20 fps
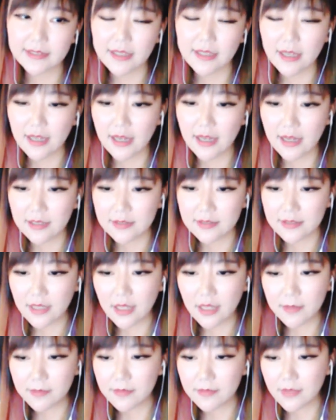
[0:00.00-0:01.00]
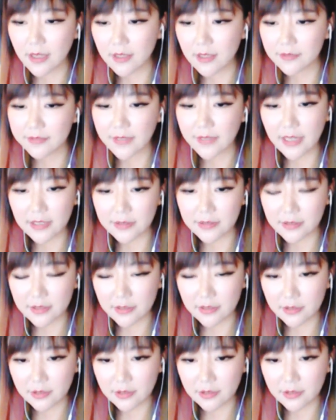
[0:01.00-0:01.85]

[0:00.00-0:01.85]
some of other girl